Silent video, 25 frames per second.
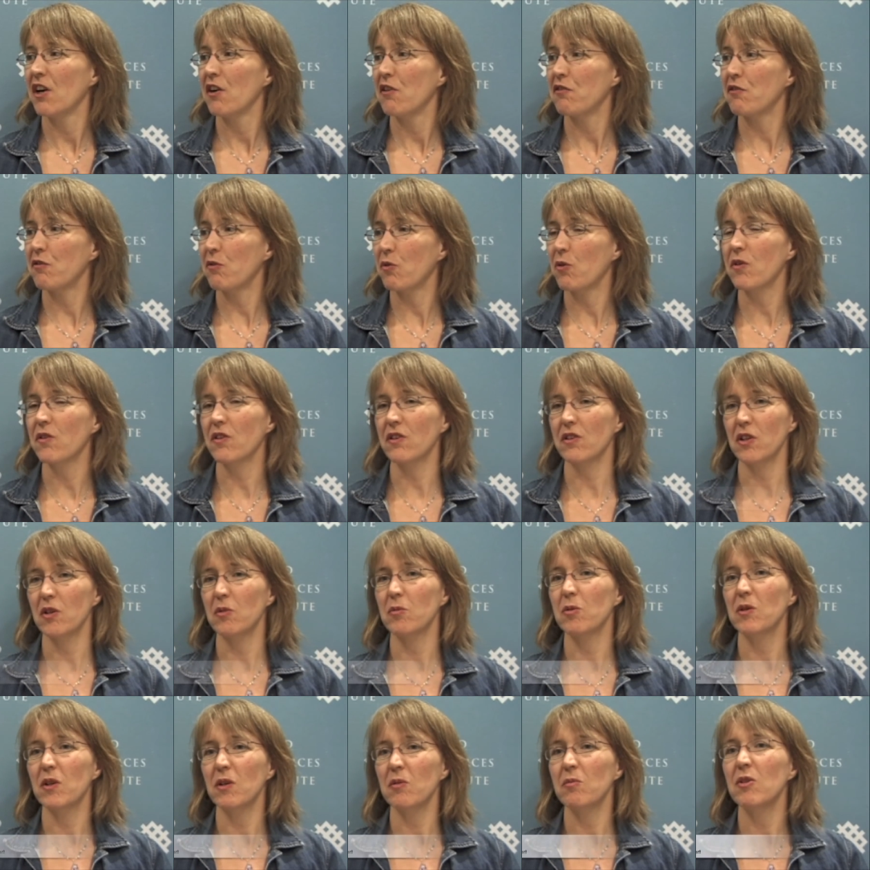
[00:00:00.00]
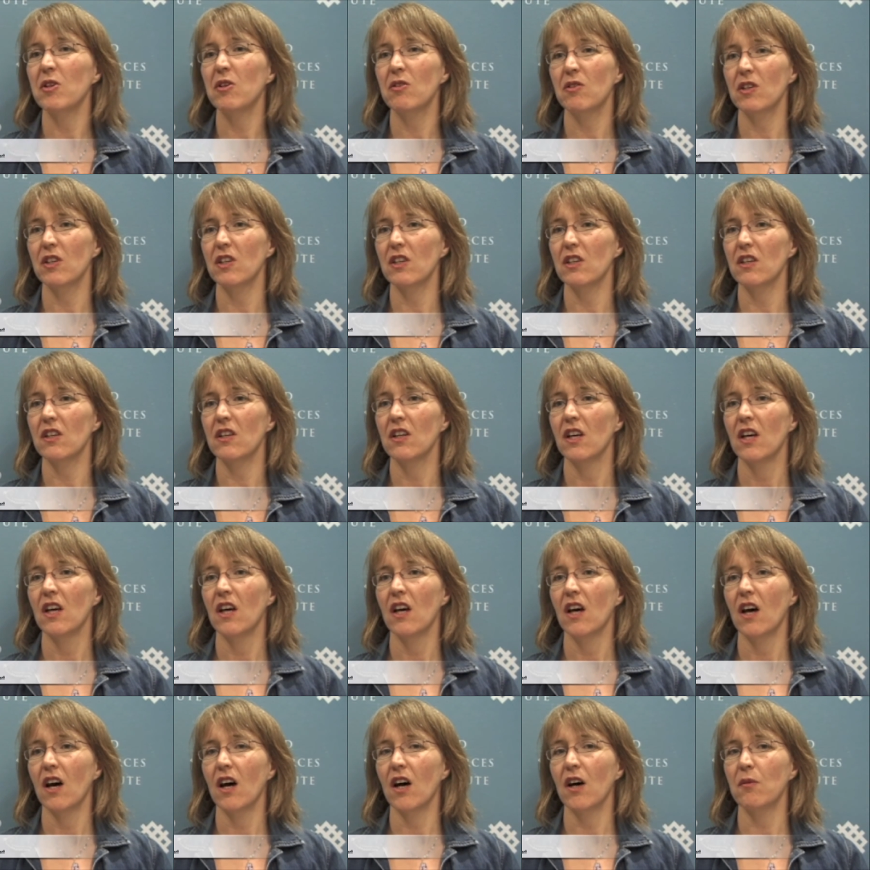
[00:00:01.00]
for the global community
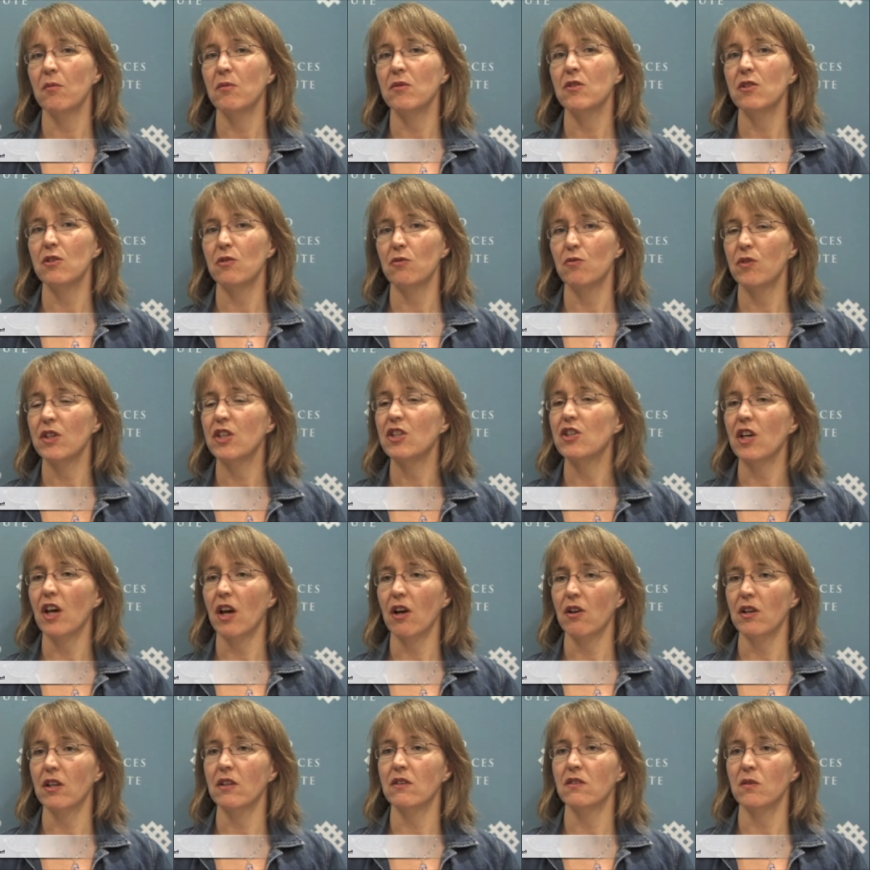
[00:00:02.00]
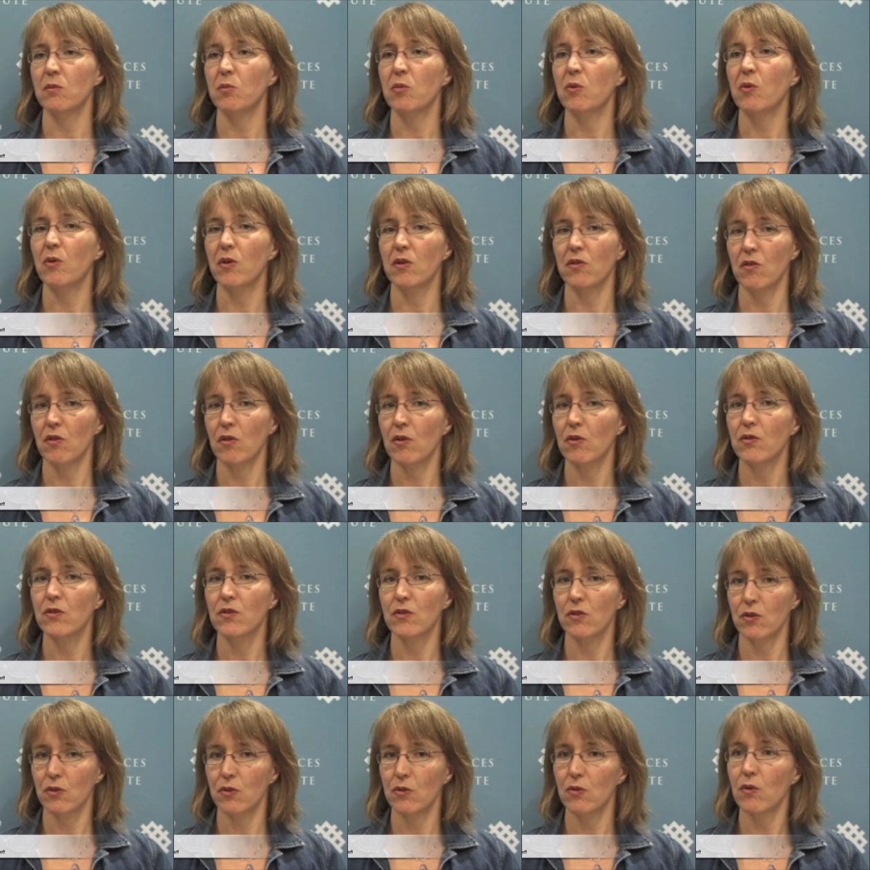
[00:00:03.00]
um, to reach out and support those
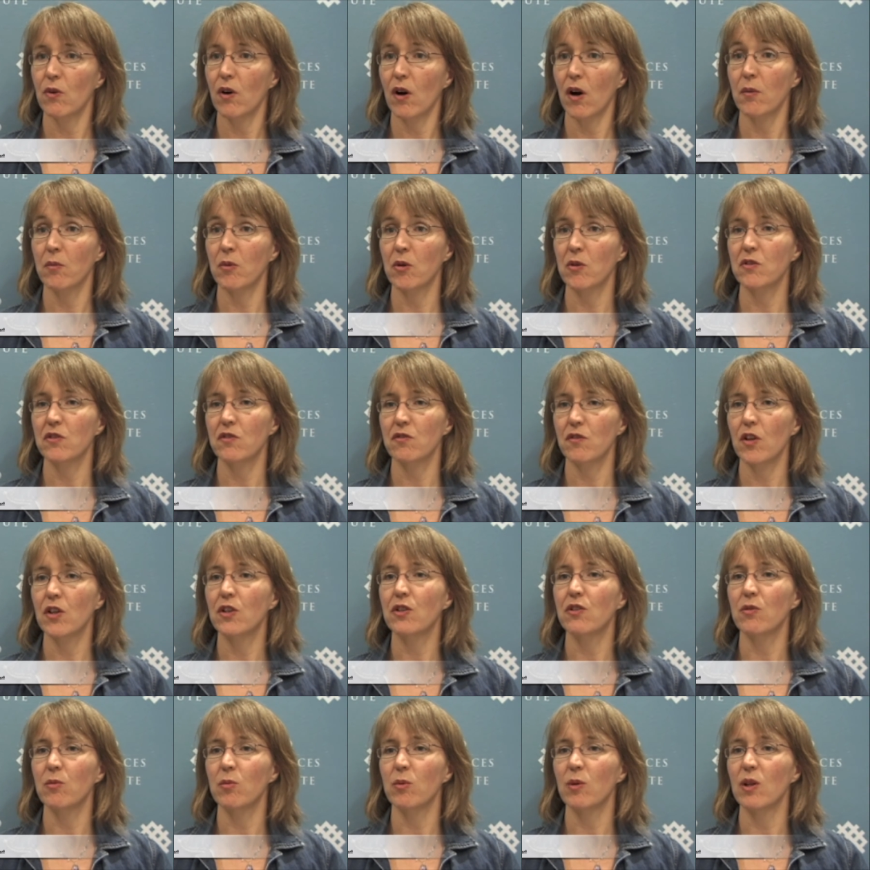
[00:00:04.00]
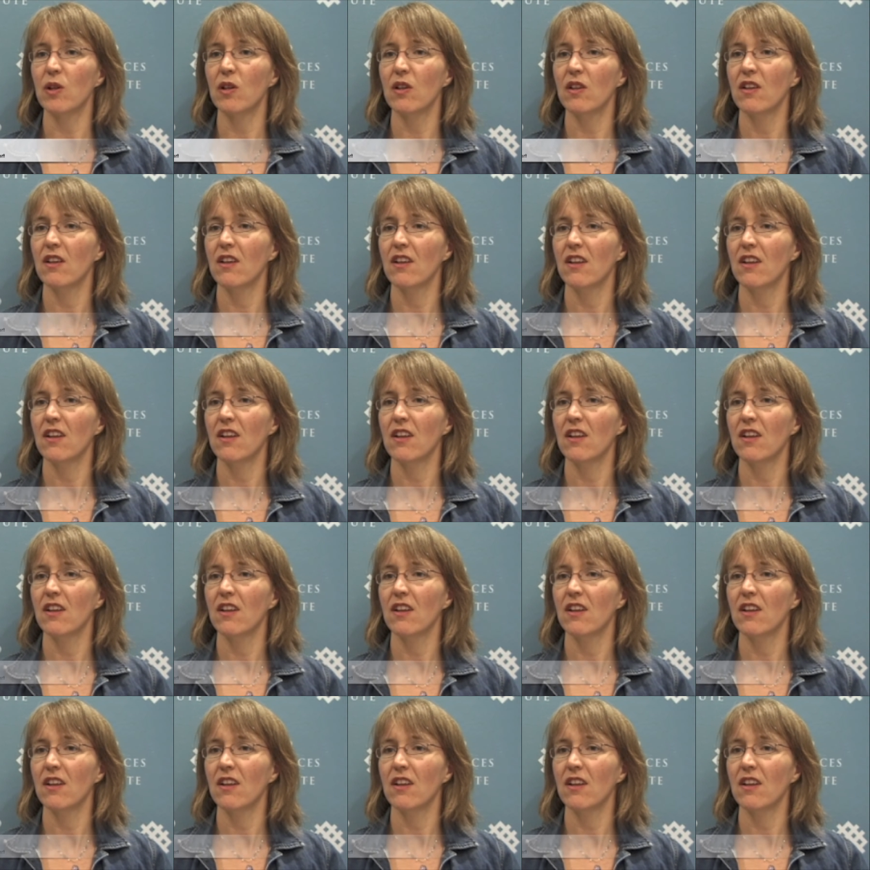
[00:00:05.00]
who are most vulnerable.